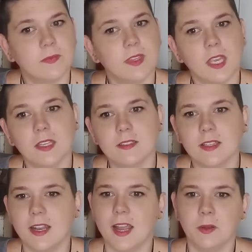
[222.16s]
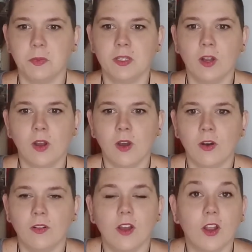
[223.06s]
things that I would
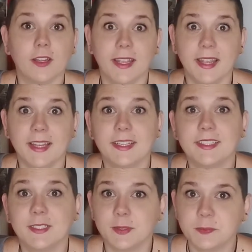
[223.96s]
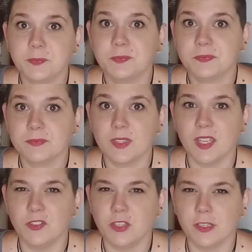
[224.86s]
call archaic
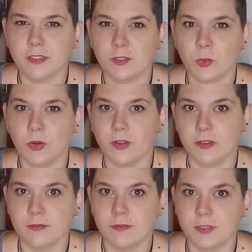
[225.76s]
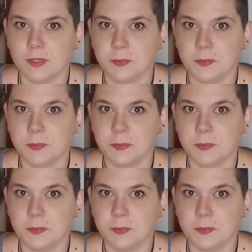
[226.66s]
and just sort of,